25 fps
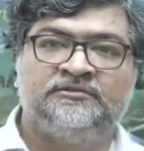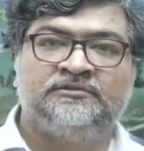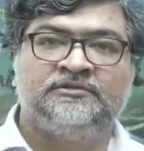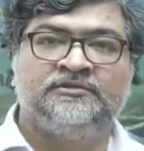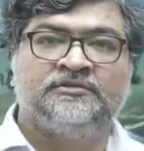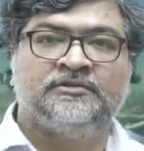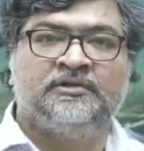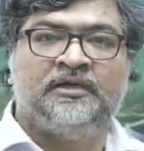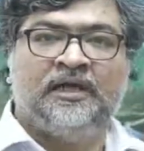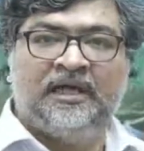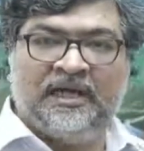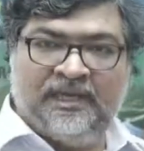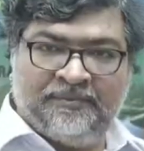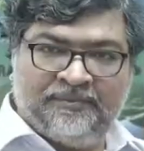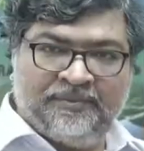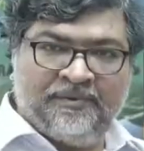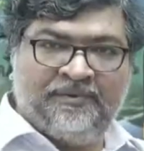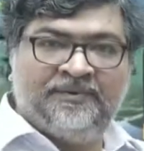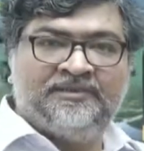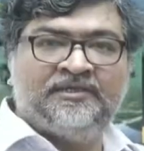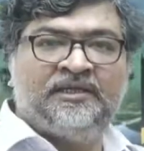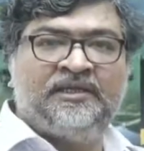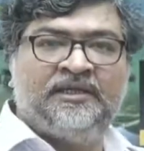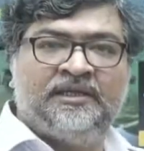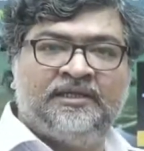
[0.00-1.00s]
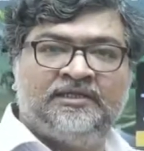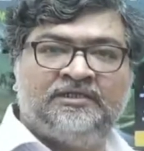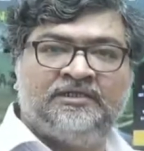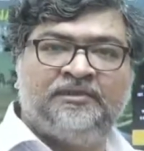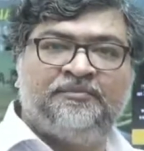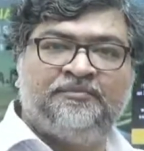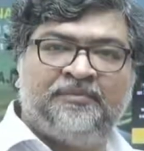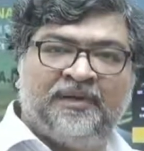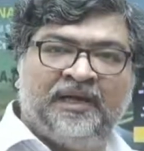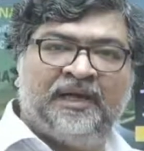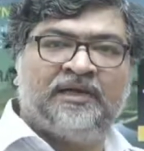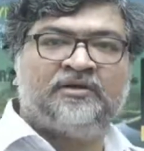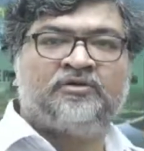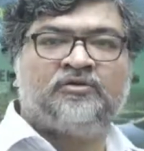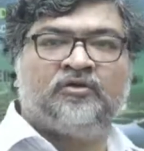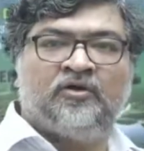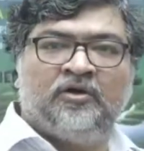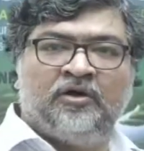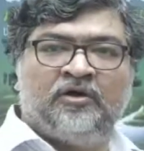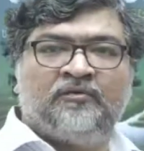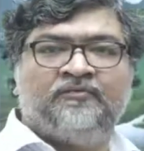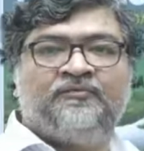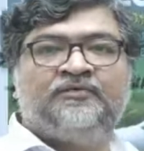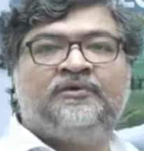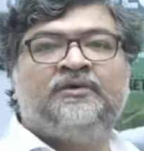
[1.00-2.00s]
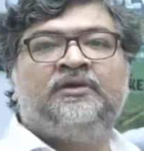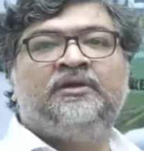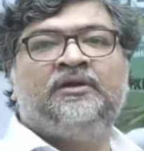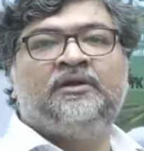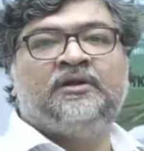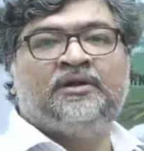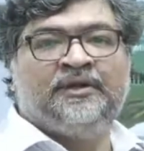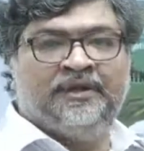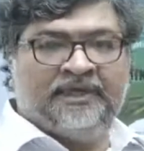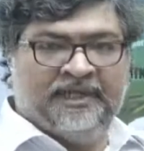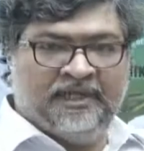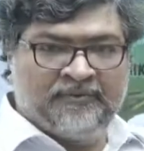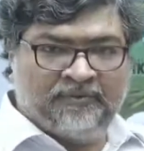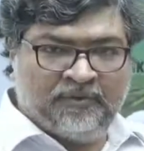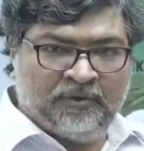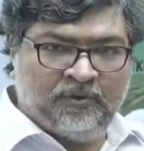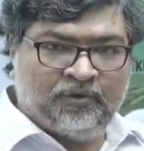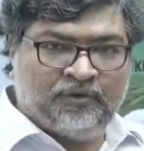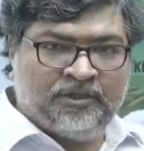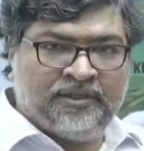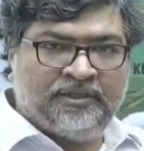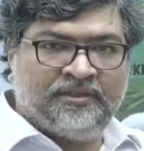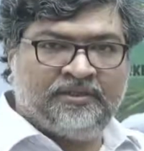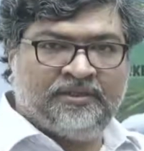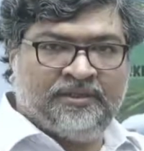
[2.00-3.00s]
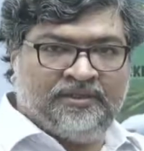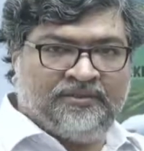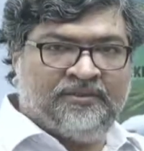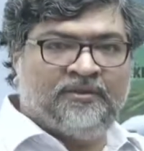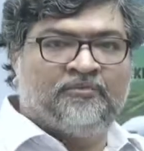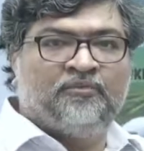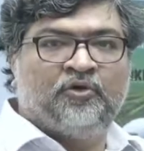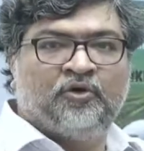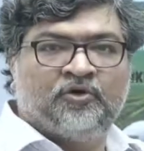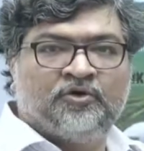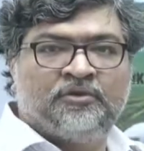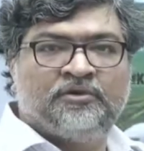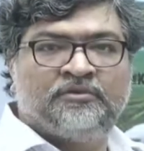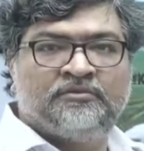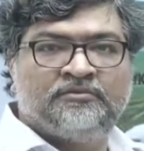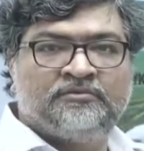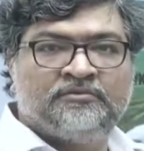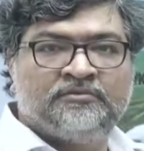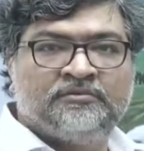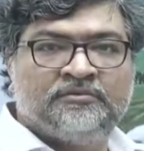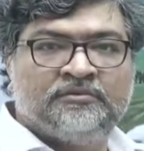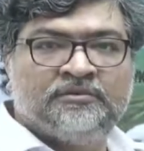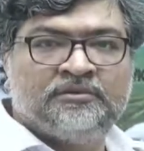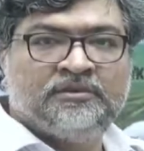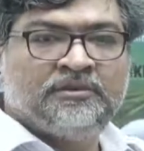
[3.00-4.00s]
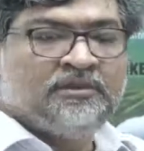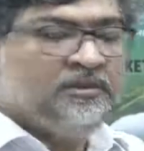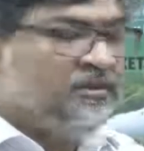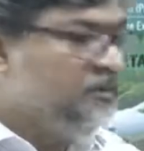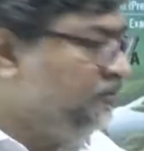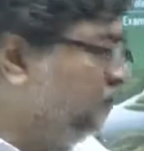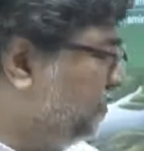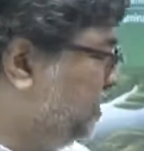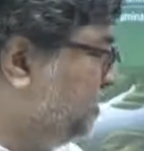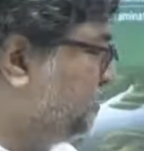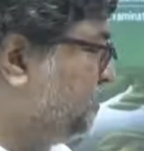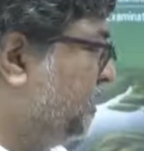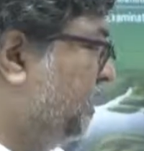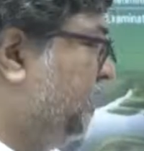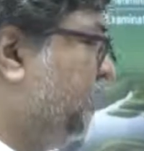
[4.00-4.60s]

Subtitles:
I have given the health impact of air pollutant in the book. This is correct.